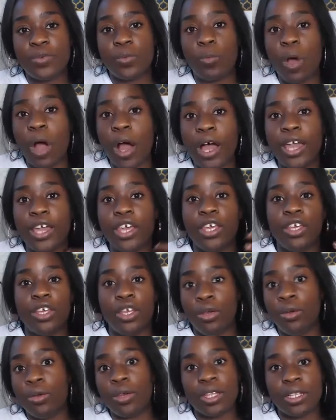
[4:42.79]
why
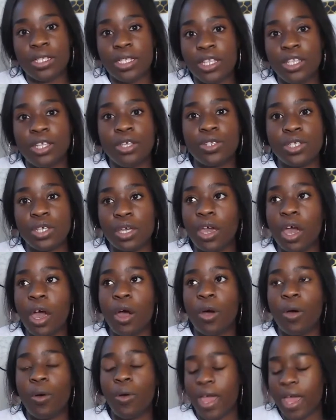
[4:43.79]
you continue to
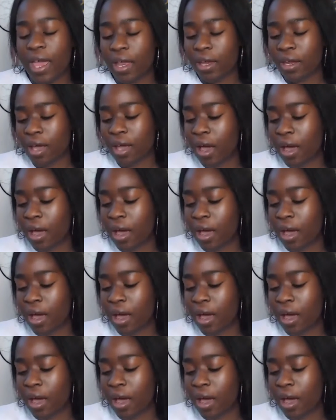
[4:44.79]
go, and